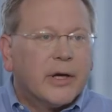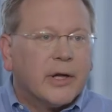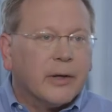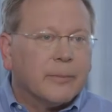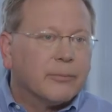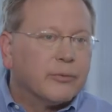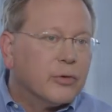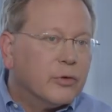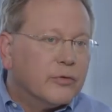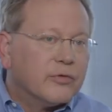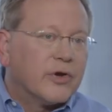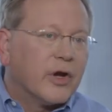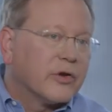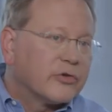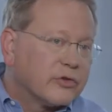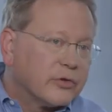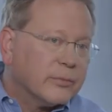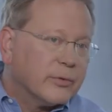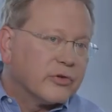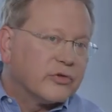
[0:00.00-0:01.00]
an improved
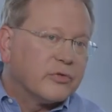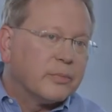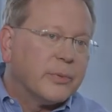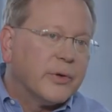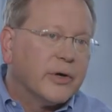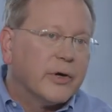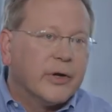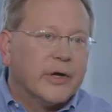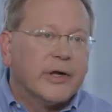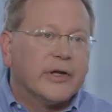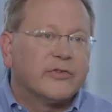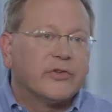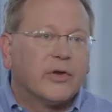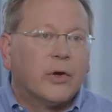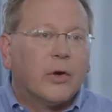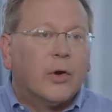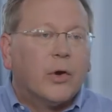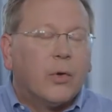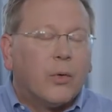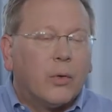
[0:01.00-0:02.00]
customer experience,
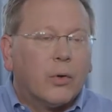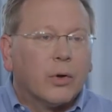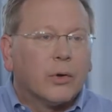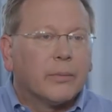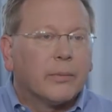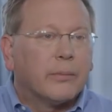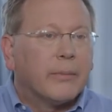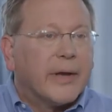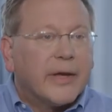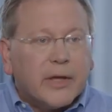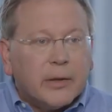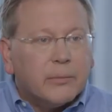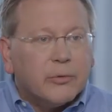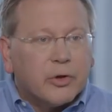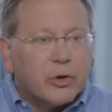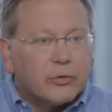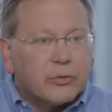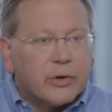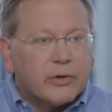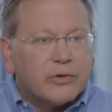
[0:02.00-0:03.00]
or making
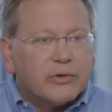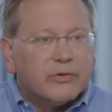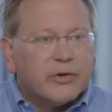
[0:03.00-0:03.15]
you know,